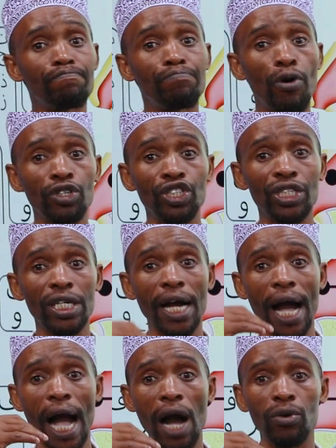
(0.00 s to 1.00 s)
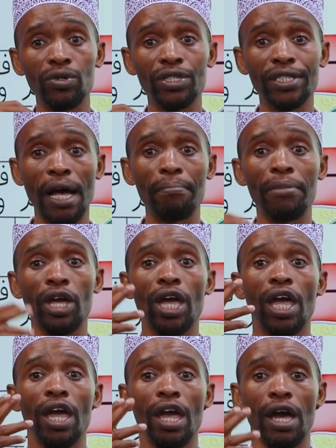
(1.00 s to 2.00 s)
pushing out some
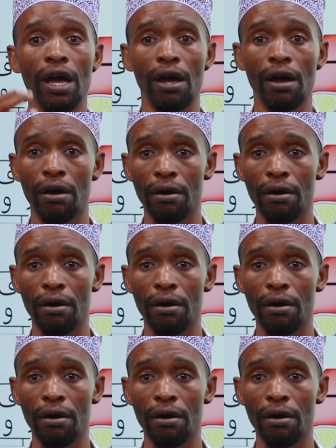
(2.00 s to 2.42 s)
air.